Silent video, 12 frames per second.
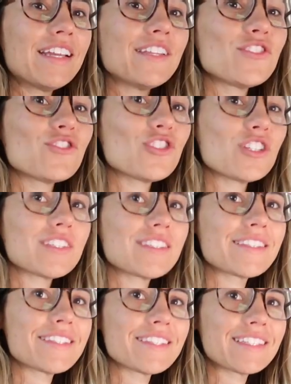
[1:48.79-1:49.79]
It's
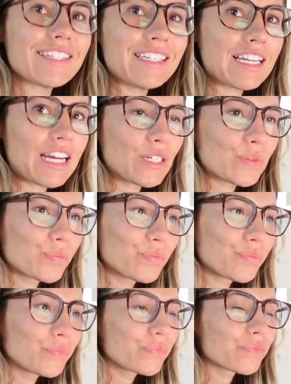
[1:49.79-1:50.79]
just, you know,
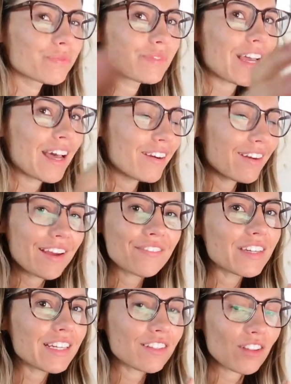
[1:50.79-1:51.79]
I don't
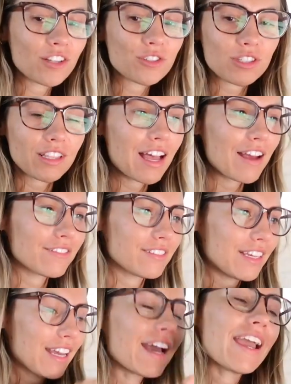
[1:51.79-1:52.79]
have any laundry
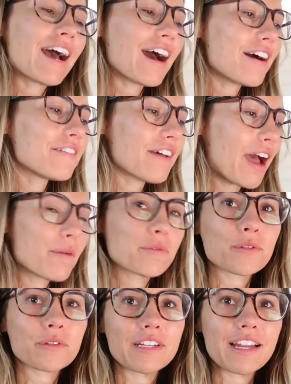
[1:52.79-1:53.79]
left. Like, I have
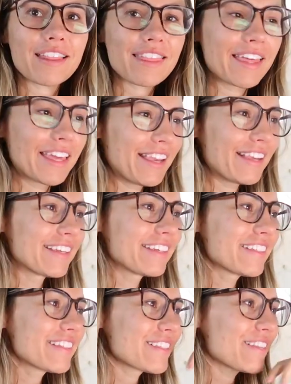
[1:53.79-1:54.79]
absolutely nothing.
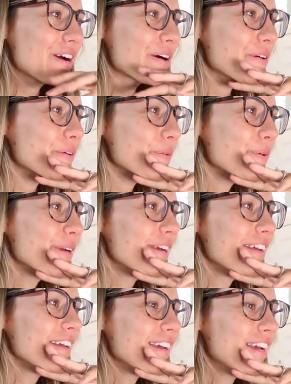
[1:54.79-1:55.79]
So,
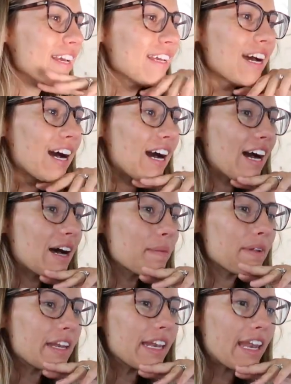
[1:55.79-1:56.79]

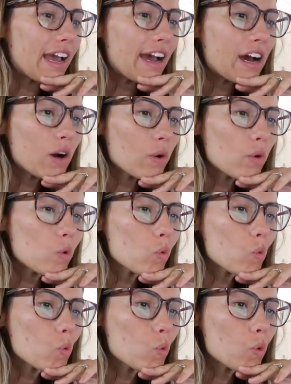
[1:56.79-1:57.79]

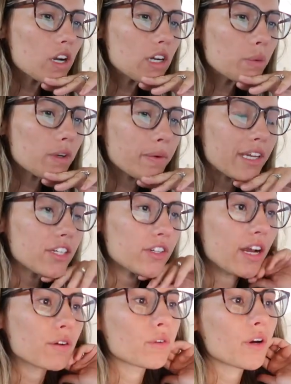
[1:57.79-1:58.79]
now, what am I gonna do
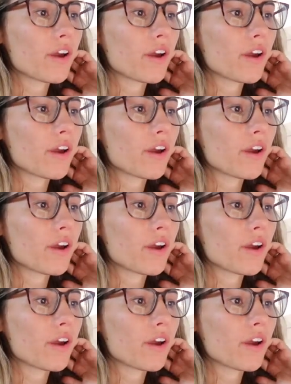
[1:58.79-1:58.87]
now?